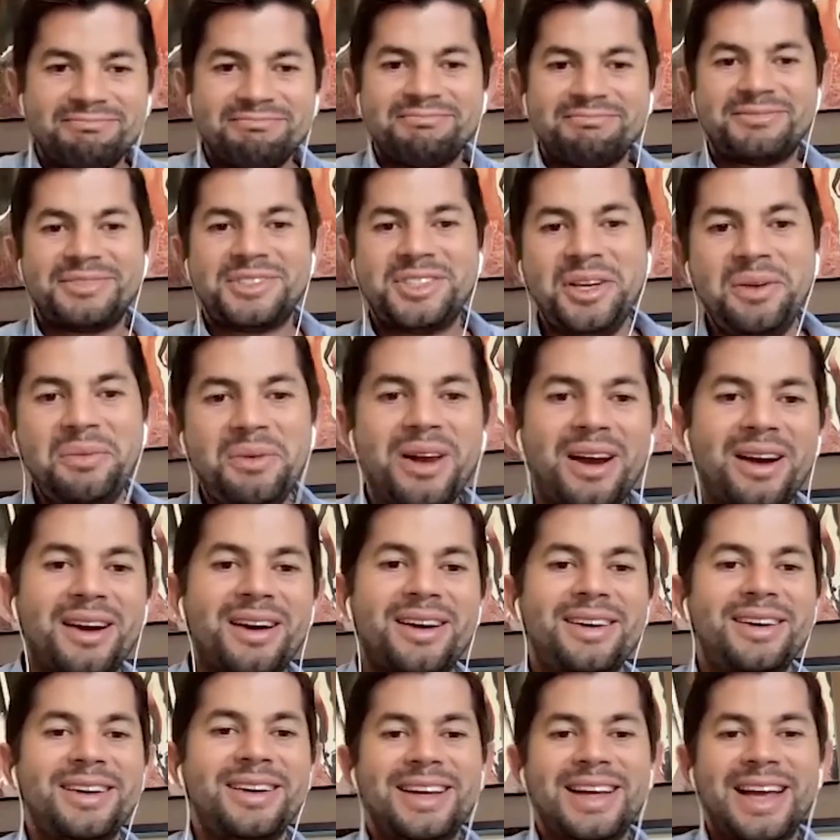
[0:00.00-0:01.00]
Similar.
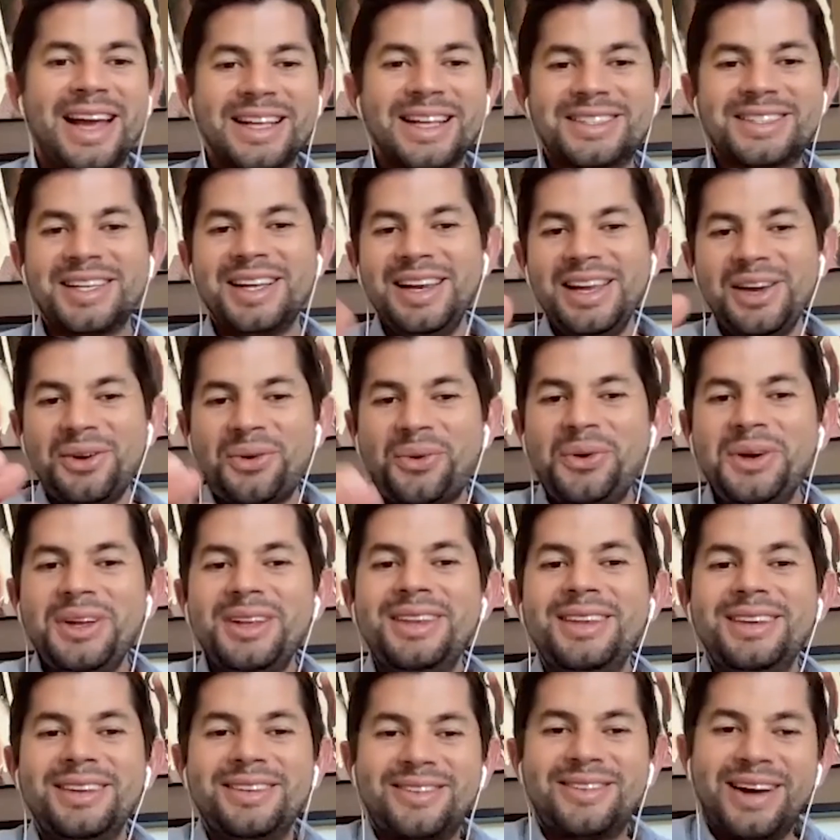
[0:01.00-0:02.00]
It's a
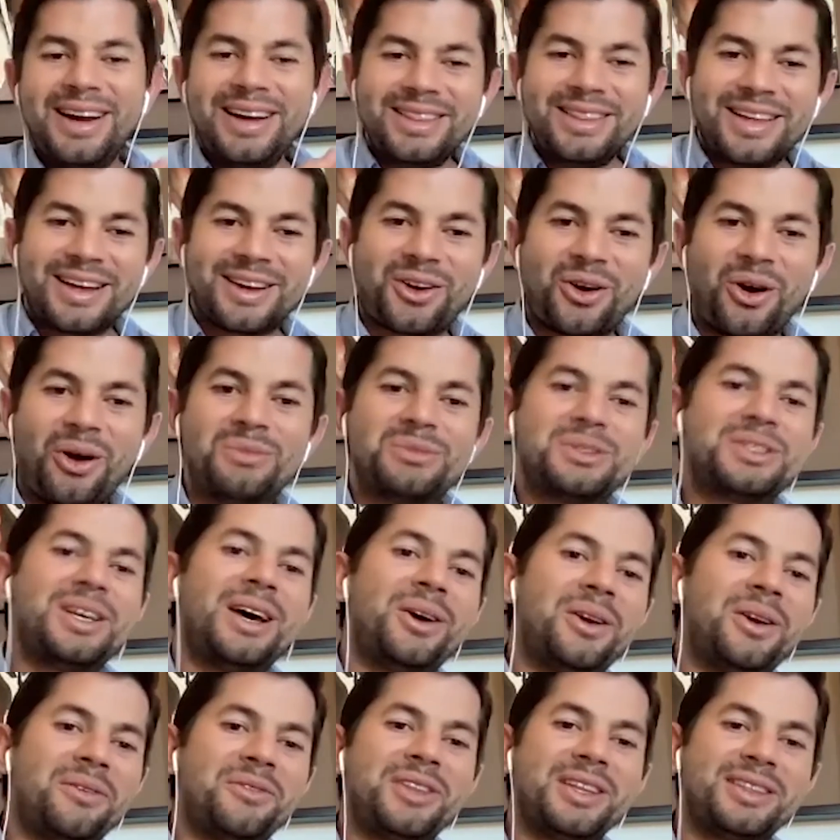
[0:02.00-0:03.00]
liquid, right, that comes
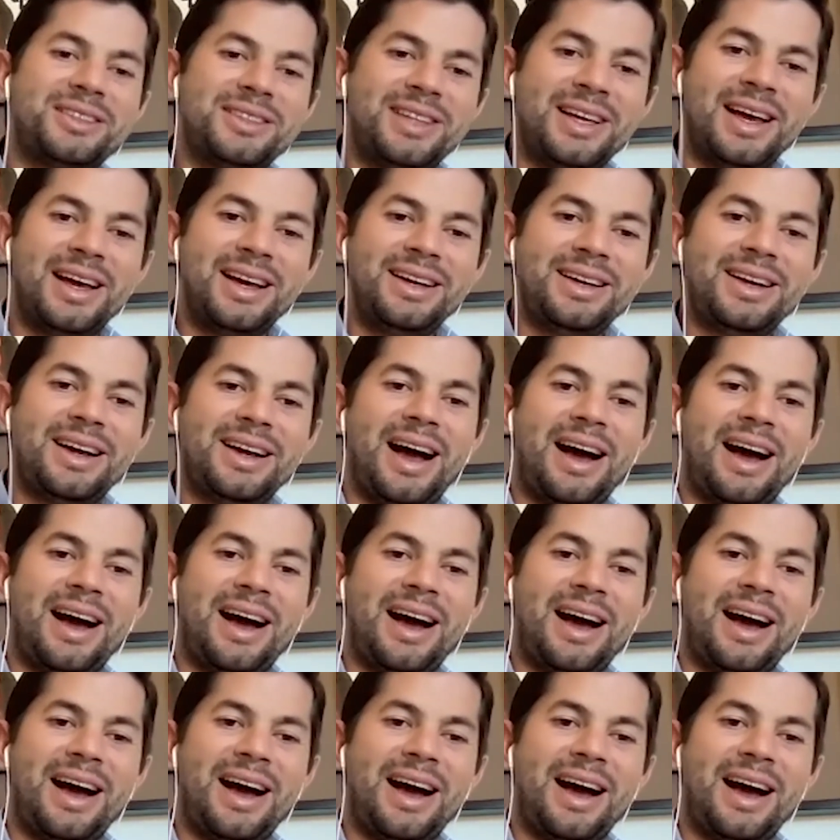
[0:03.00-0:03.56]
out of the tank.